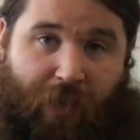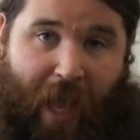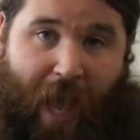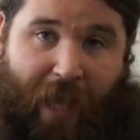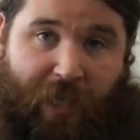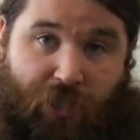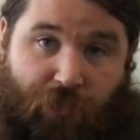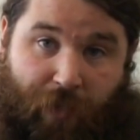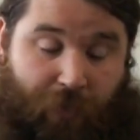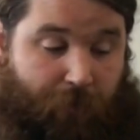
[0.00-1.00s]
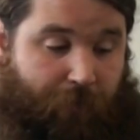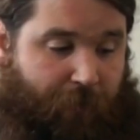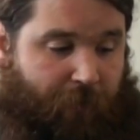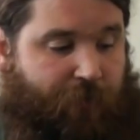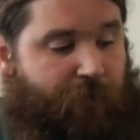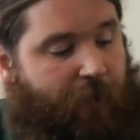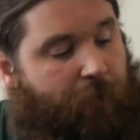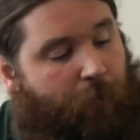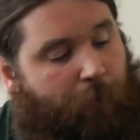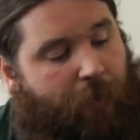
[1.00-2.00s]
the A string, or the 5th string
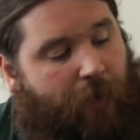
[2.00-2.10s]
up.